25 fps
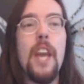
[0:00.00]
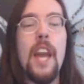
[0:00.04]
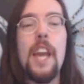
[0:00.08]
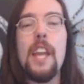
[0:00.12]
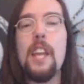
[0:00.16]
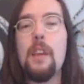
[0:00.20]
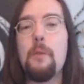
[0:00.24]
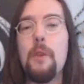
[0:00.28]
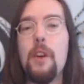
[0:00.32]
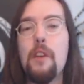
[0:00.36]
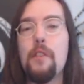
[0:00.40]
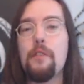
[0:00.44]

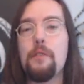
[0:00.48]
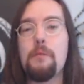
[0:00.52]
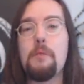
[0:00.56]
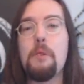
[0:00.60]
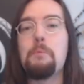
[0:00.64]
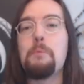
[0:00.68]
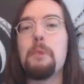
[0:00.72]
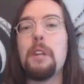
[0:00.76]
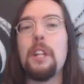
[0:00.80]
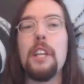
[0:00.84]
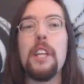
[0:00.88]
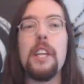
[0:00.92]
anywhere from
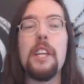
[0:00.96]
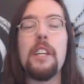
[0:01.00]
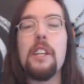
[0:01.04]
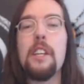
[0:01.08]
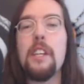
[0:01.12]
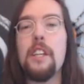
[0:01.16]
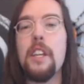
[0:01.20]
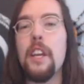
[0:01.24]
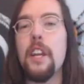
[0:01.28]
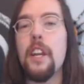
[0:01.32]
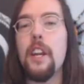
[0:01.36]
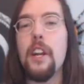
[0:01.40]
a million
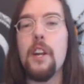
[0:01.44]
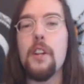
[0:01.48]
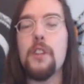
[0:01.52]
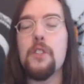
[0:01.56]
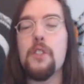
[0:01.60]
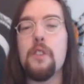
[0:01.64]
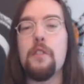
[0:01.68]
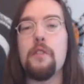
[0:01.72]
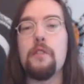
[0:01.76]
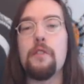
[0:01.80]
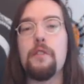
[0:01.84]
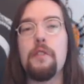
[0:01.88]
a year
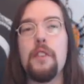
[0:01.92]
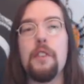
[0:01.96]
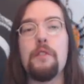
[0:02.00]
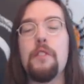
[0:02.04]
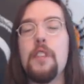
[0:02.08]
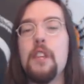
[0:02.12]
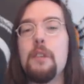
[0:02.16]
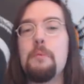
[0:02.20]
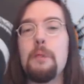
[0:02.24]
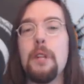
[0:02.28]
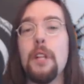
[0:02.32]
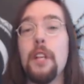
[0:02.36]
to
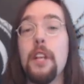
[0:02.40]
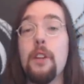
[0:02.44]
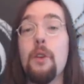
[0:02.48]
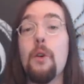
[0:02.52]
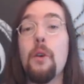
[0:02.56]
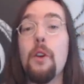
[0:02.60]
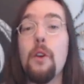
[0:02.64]
50 million,